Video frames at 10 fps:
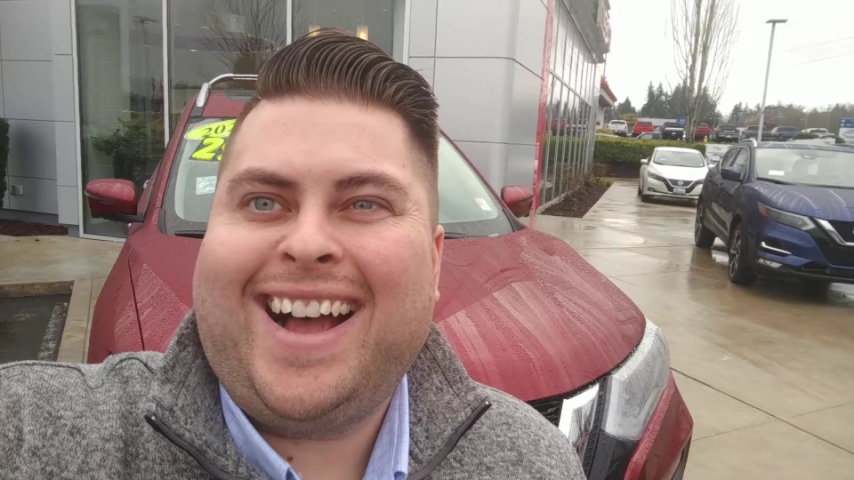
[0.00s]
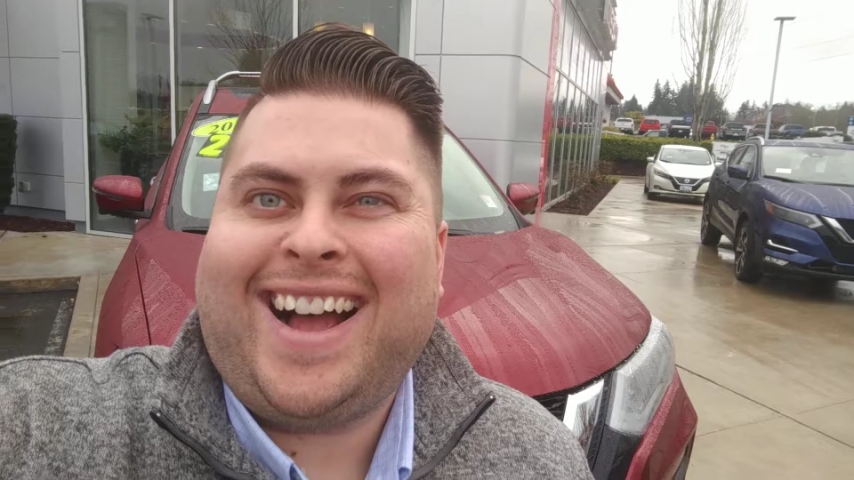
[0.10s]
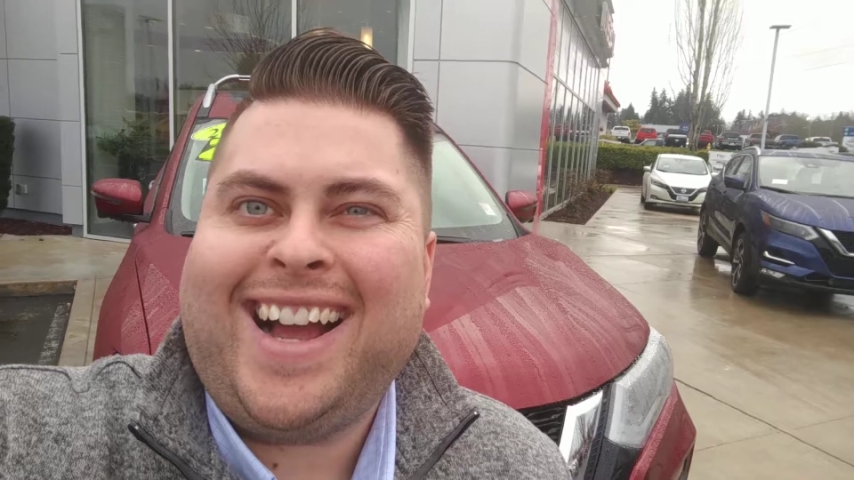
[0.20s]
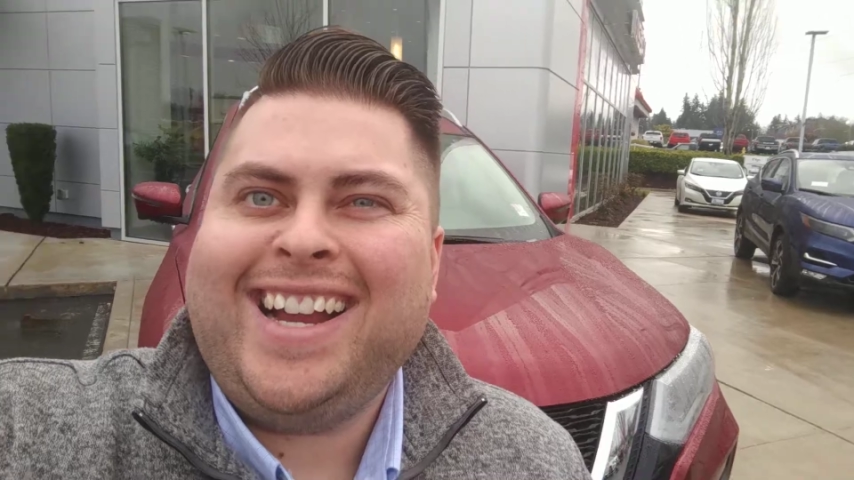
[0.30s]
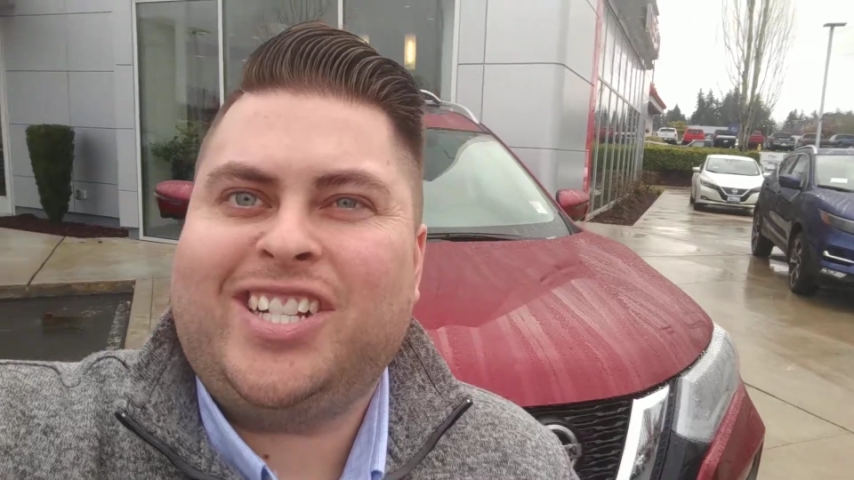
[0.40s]

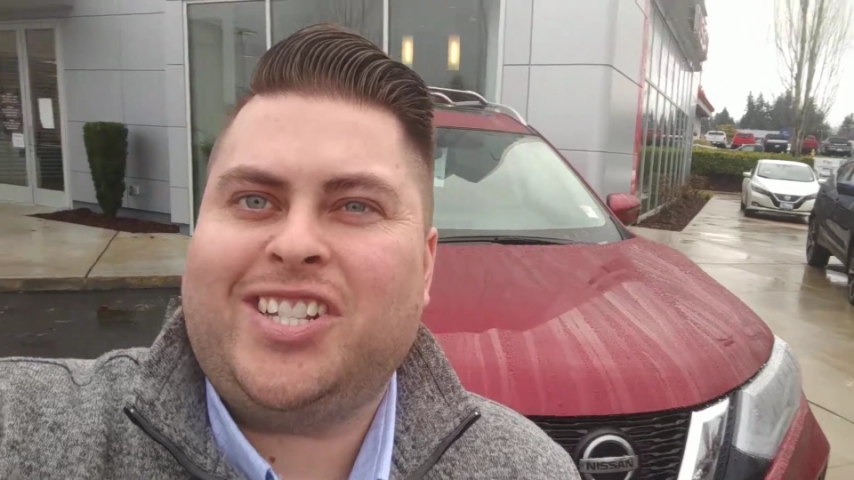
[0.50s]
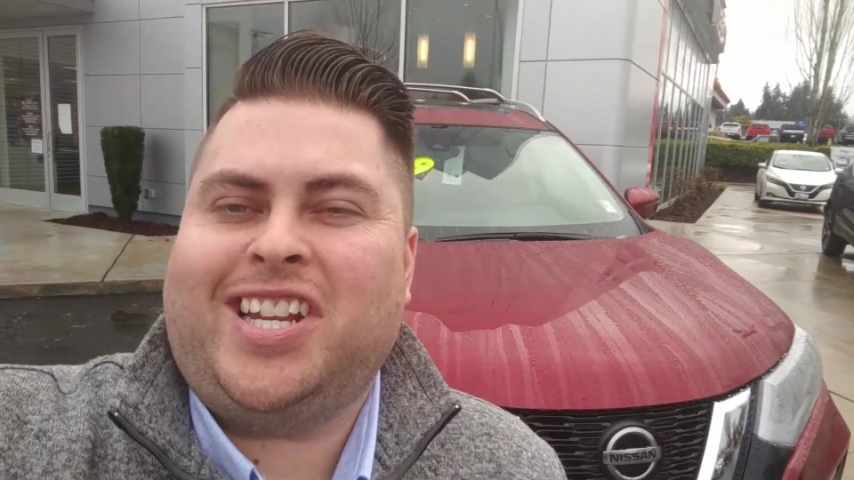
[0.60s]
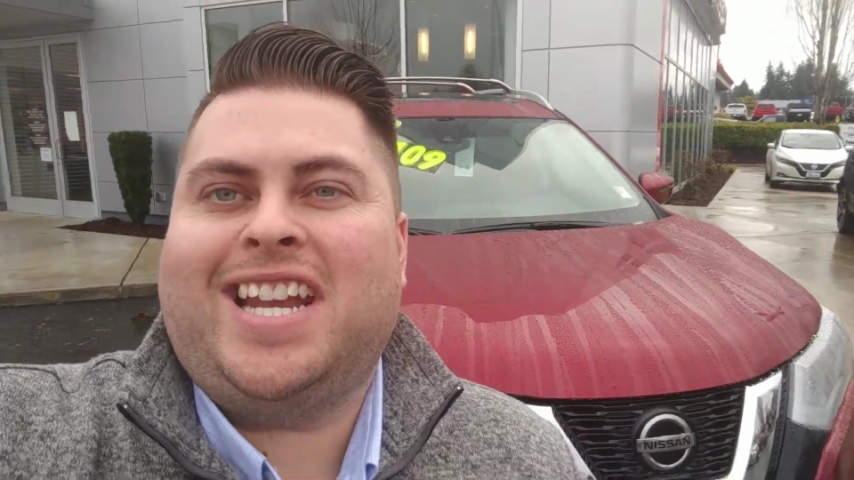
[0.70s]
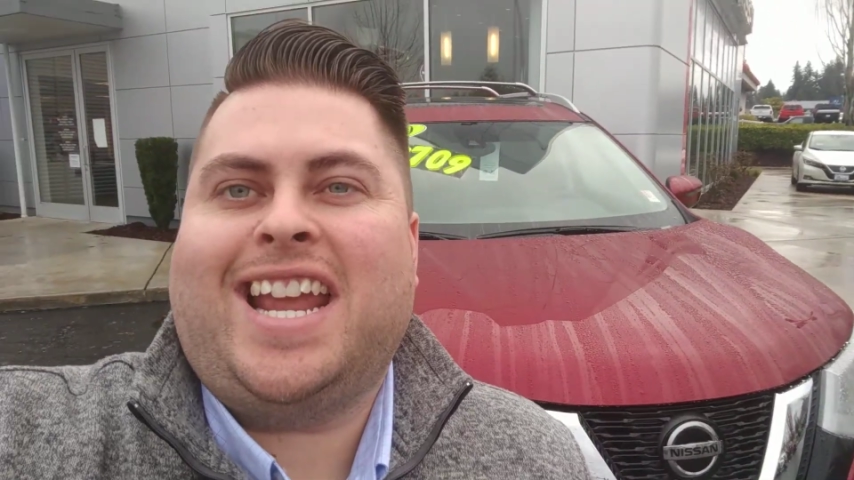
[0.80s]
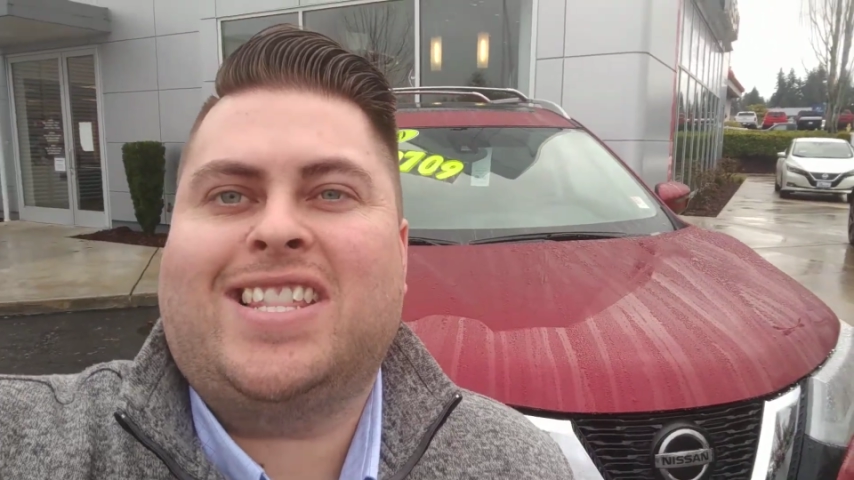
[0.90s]
Hi
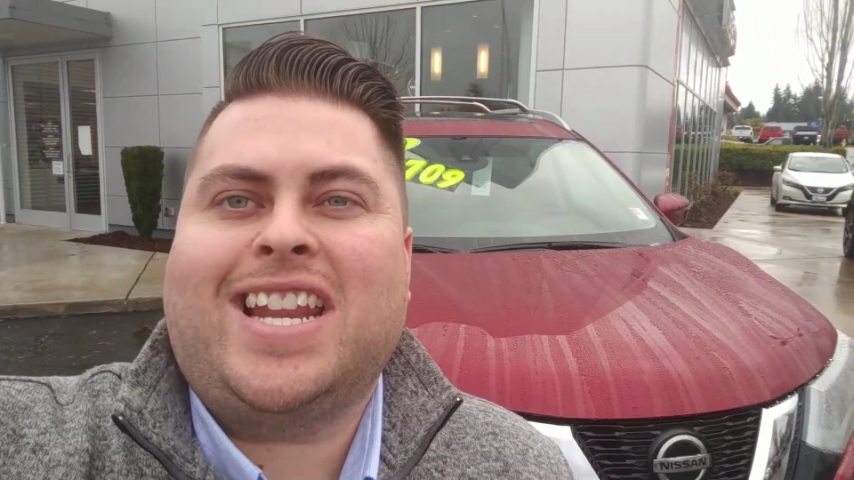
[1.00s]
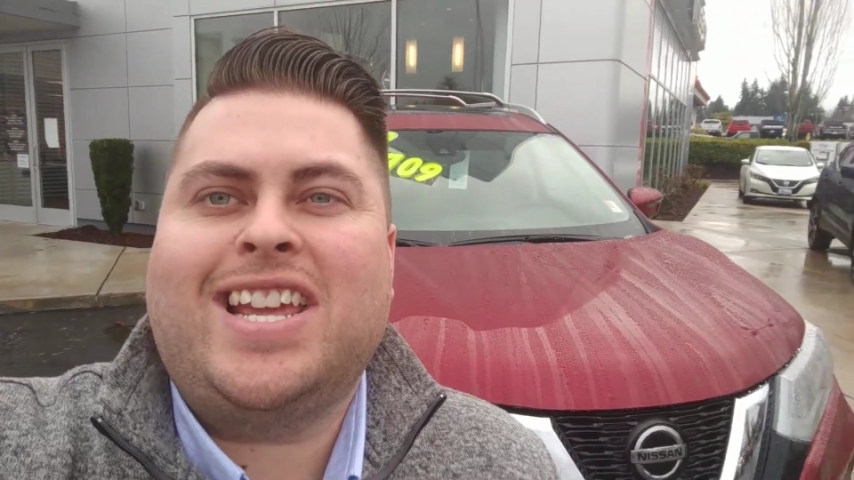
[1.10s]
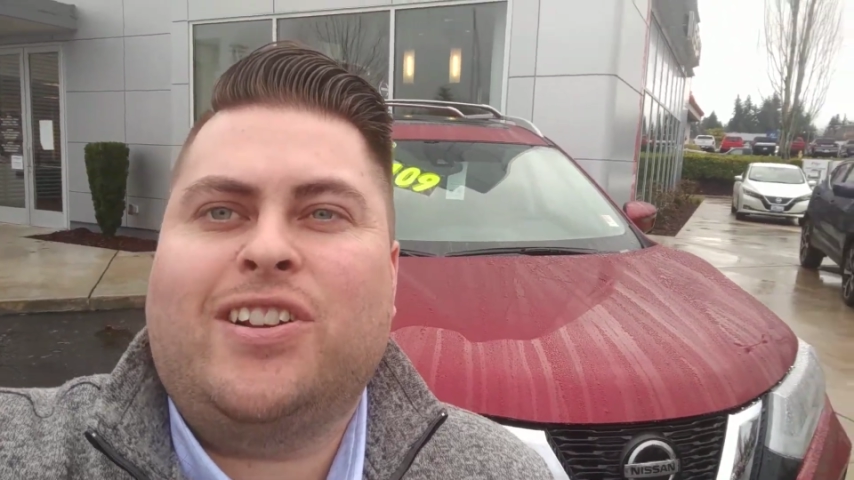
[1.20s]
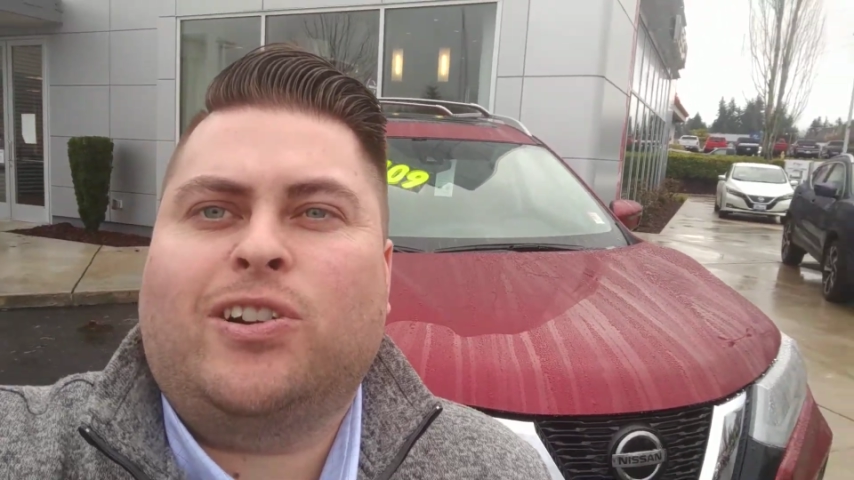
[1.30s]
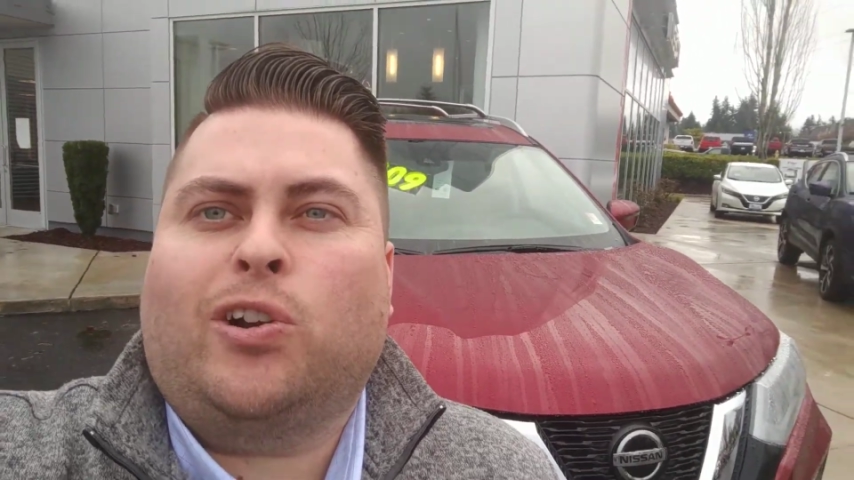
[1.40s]
Justin, Anthony here,